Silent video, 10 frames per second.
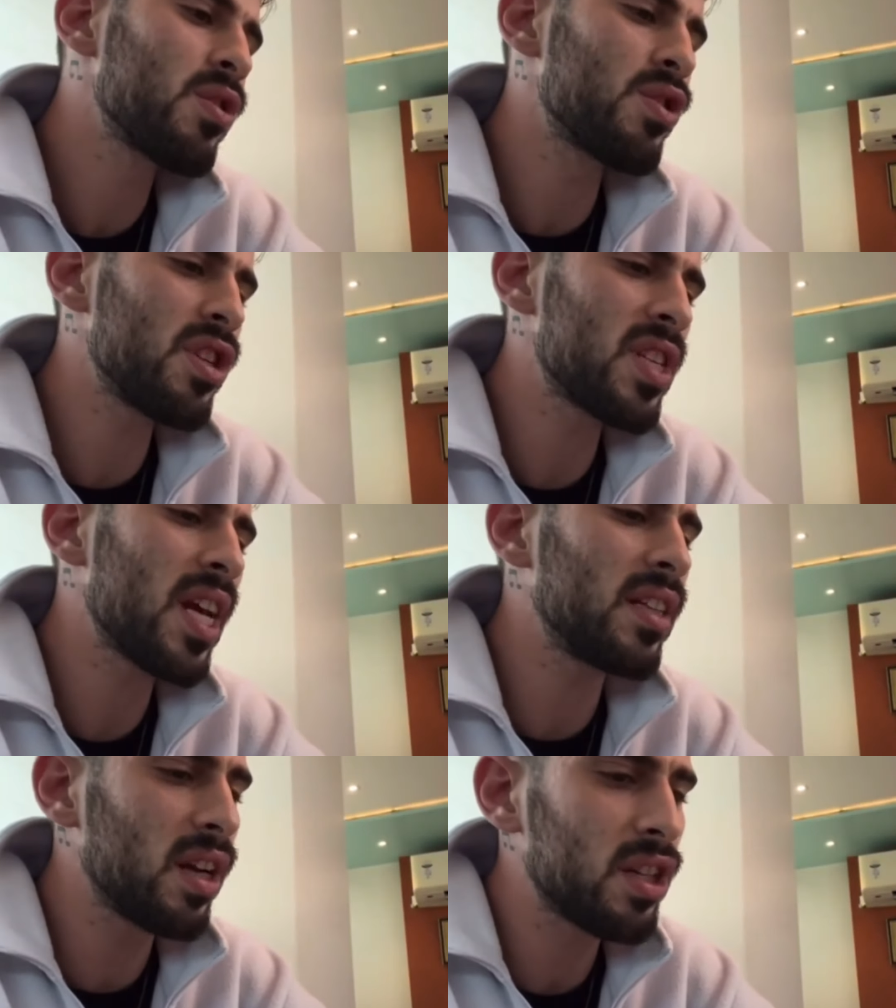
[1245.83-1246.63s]
So she
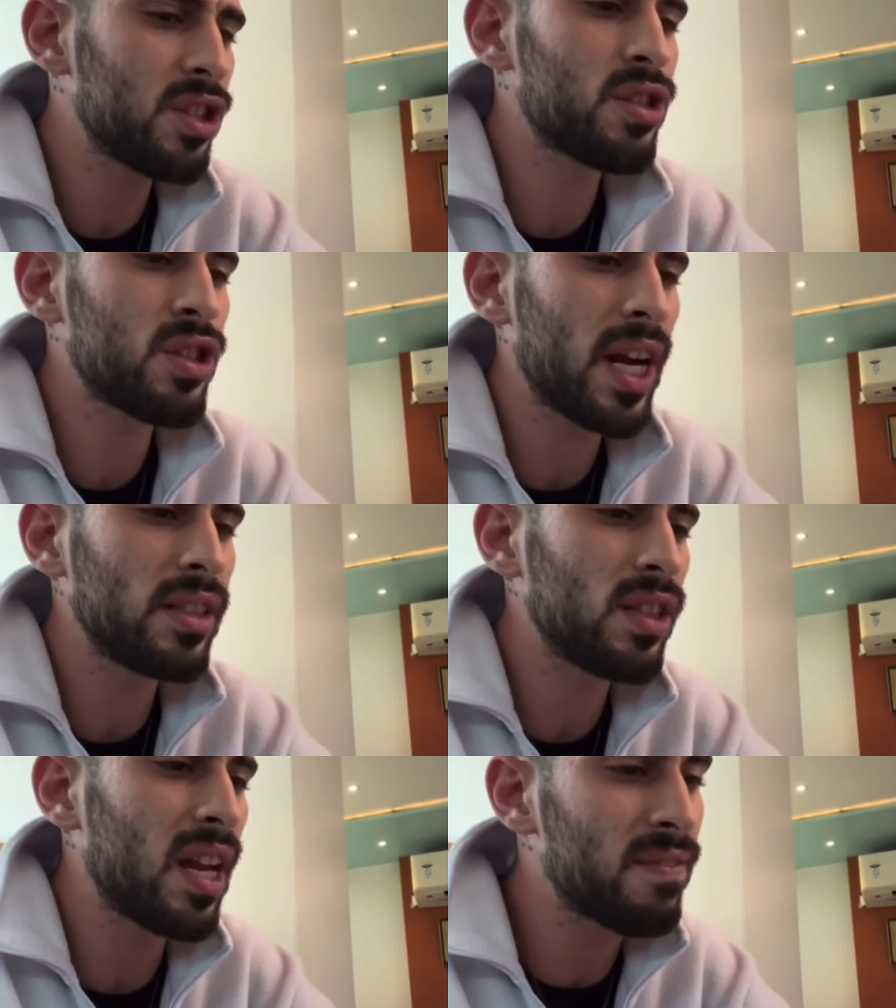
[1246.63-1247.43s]
said Yash
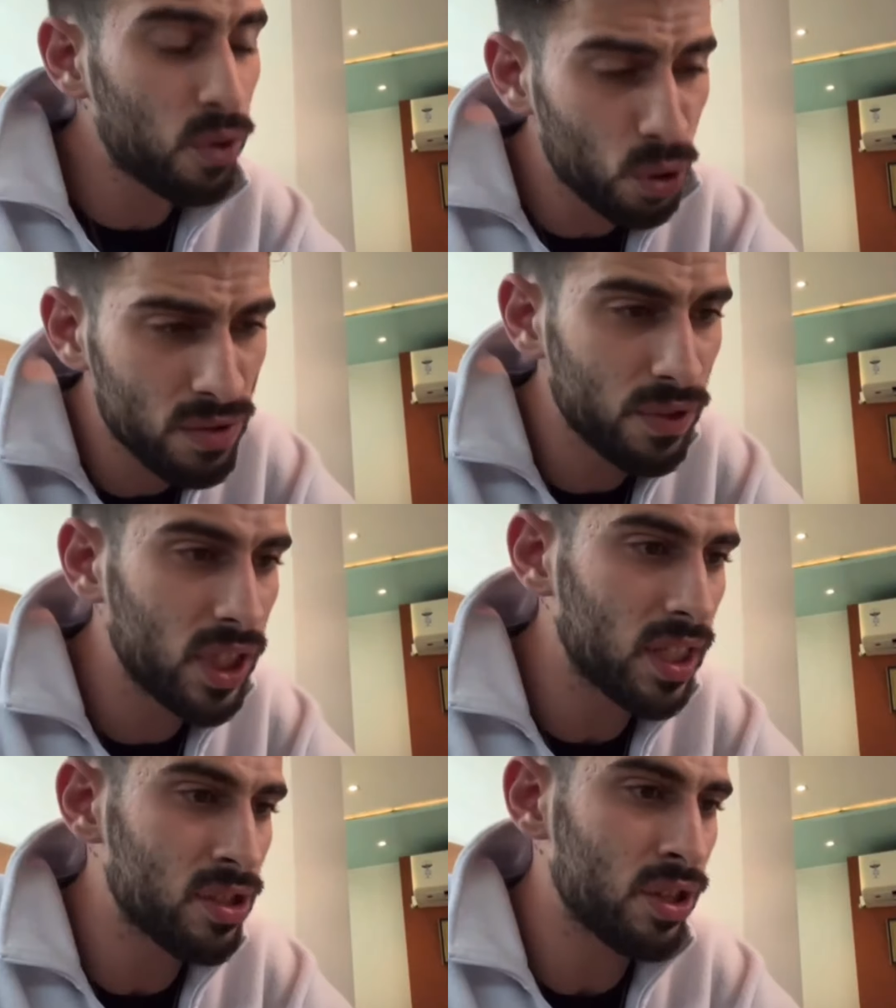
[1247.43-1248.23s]
tried to, like,
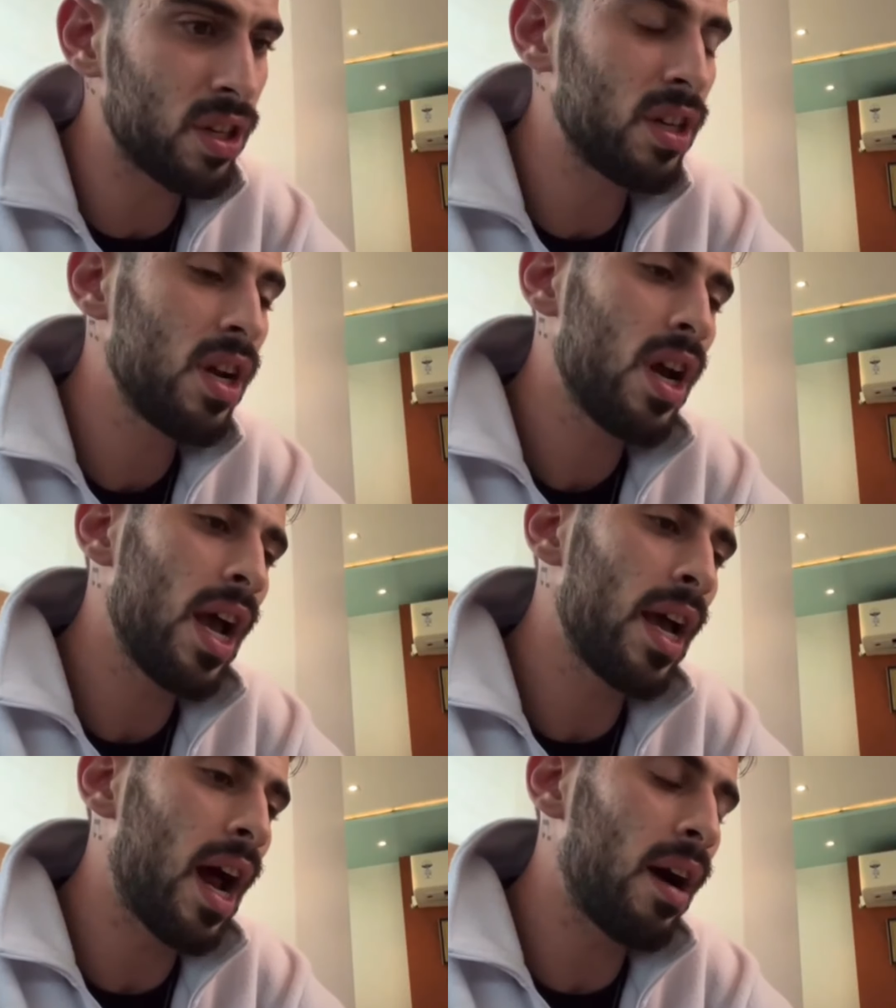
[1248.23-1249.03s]
forcefully kiss her.
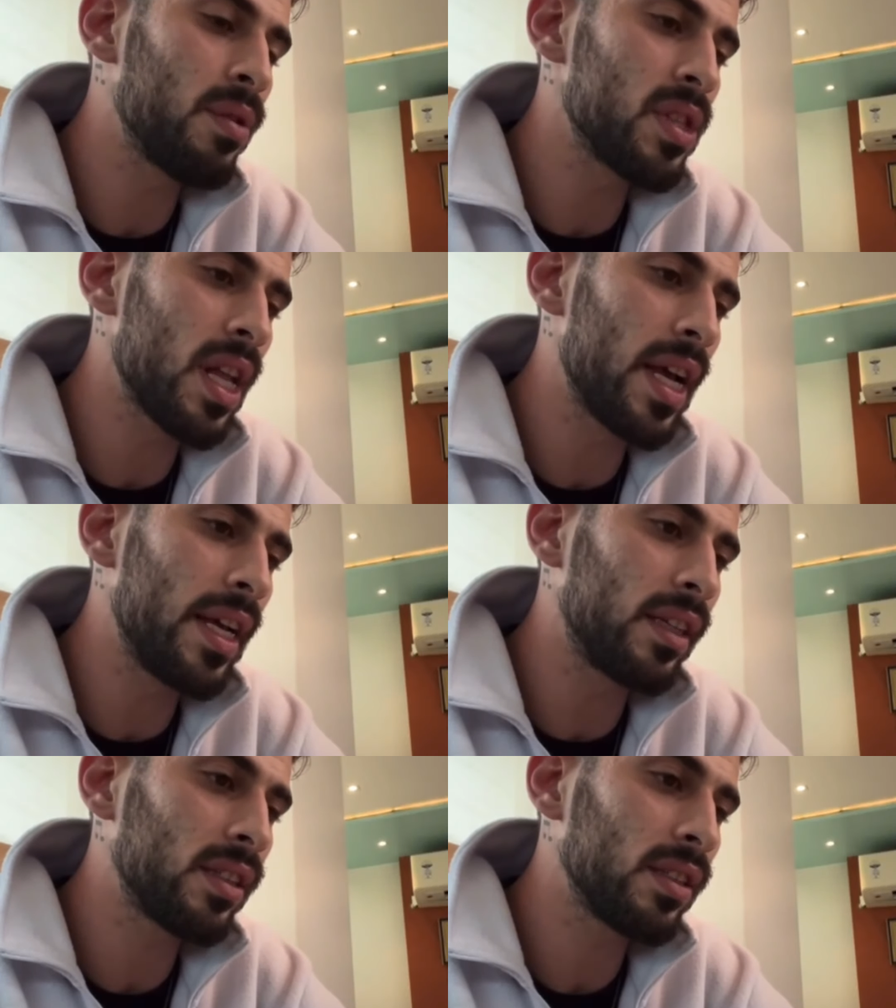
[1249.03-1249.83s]
And I was
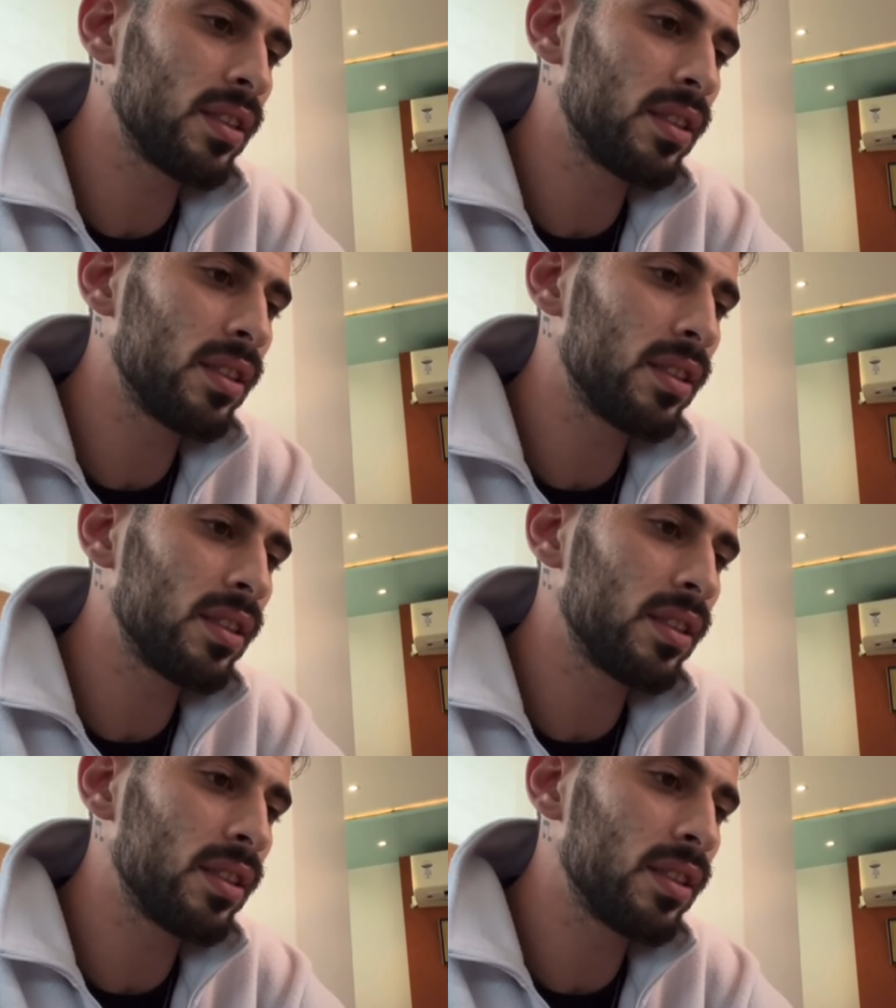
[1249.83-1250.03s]
like...